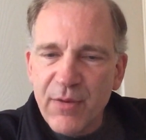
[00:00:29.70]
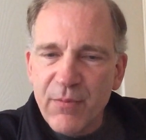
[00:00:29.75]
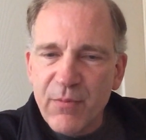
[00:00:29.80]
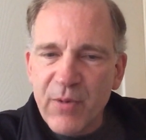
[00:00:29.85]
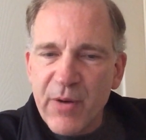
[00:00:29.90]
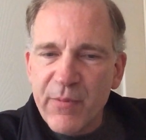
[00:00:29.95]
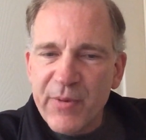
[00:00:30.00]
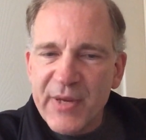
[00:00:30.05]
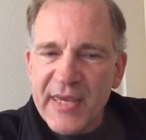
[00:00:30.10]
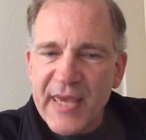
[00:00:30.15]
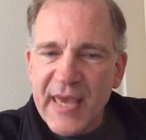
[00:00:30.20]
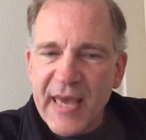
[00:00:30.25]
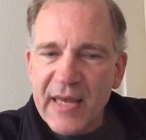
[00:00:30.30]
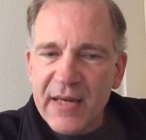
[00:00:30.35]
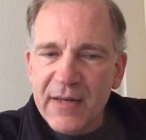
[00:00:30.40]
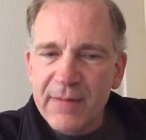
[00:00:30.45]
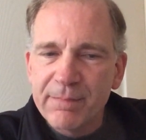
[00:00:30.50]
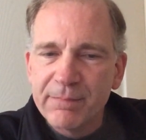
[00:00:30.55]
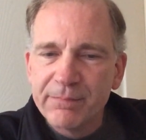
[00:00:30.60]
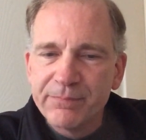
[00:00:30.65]
where we can.
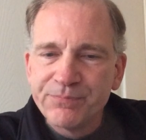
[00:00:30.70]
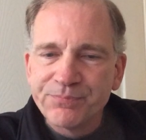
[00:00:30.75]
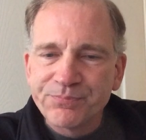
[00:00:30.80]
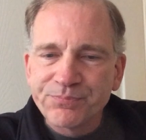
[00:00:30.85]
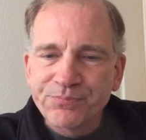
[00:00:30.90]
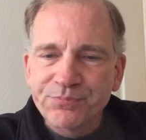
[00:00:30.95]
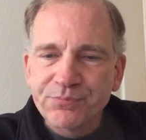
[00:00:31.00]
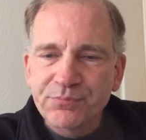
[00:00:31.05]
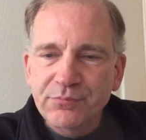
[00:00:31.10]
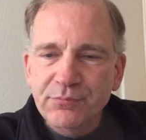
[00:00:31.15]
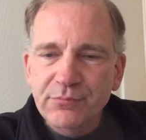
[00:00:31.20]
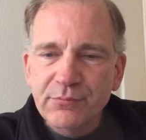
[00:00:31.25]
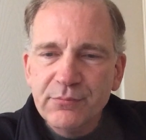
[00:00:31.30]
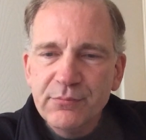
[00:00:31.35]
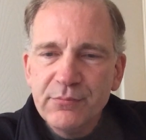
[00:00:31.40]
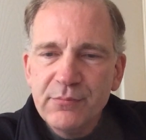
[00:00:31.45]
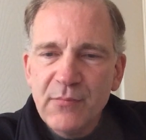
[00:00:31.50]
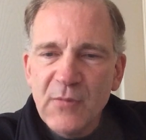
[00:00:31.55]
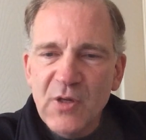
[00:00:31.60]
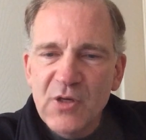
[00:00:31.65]

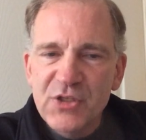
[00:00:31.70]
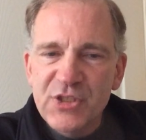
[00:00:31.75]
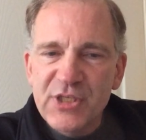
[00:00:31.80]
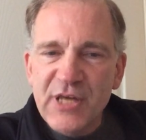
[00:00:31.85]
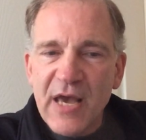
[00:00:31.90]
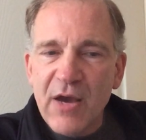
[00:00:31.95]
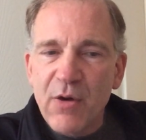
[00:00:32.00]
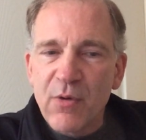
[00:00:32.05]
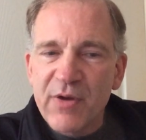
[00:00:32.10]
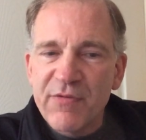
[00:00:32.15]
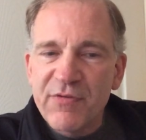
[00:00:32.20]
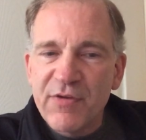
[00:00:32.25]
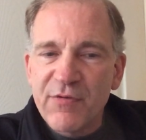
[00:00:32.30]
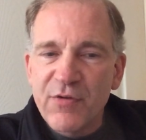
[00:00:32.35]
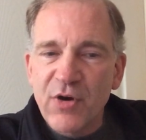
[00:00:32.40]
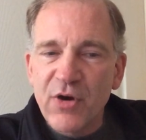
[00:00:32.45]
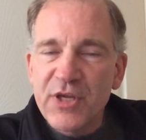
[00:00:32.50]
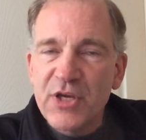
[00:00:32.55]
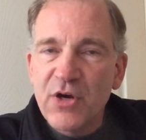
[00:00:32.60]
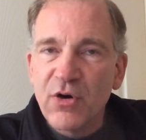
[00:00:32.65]
So if you've
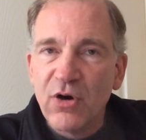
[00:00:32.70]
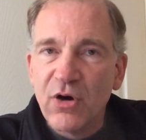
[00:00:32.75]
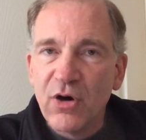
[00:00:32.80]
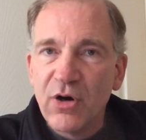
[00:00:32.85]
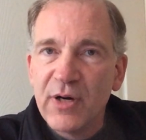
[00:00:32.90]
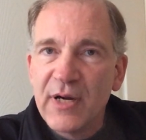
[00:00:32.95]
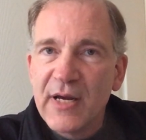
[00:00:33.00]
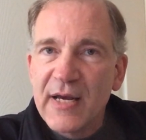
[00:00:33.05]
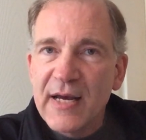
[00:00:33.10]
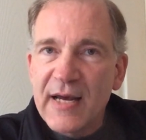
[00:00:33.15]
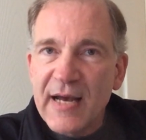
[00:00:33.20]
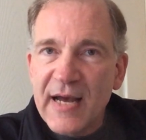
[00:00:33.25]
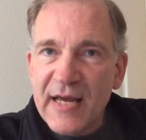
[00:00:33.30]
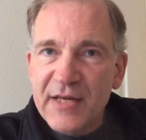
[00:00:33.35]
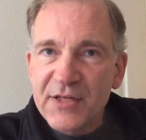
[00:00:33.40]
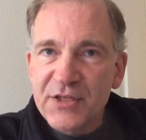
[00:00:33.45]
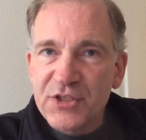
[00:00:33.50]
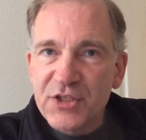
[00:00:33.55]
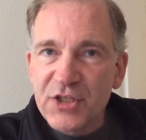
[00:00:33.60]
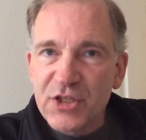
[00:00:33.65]
got your
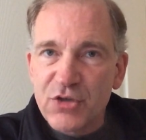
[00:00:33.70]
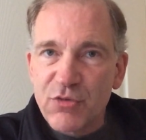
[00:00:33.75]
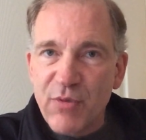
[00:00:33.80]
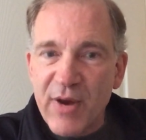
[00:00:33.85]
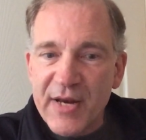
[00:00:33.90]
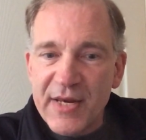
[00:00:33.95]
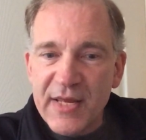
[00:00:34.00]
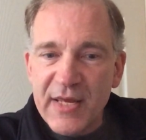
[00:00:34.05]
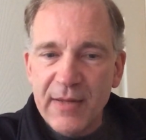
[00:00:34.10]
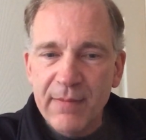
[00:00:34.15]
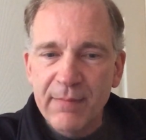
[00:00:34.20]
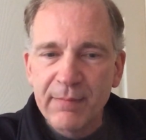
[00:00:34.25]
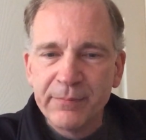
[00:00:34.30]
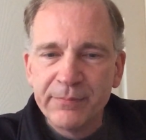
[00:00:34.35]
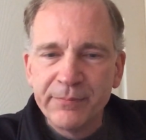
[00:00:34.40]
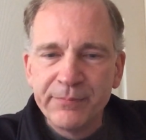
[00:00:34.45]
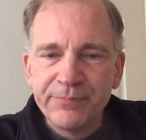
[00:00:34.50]
answers ready,